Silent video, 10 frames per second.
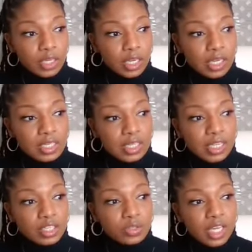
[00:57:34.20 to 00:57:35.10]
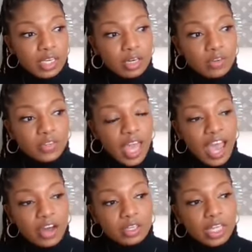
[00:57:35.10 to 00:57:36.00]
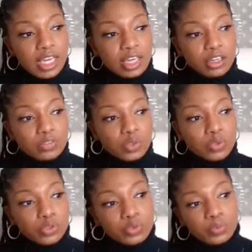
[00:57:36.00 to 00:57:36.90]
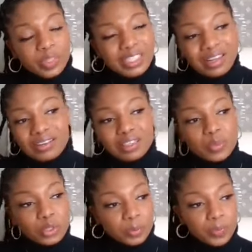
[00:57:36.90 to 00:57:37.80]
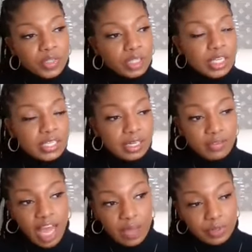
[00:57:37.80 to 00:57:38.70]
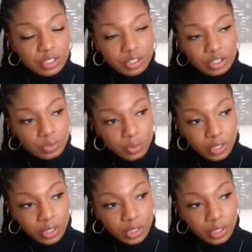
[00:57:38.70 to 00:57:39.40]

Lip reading: And it's like you're taking off the outer layer of who you've become or things that have happened to you.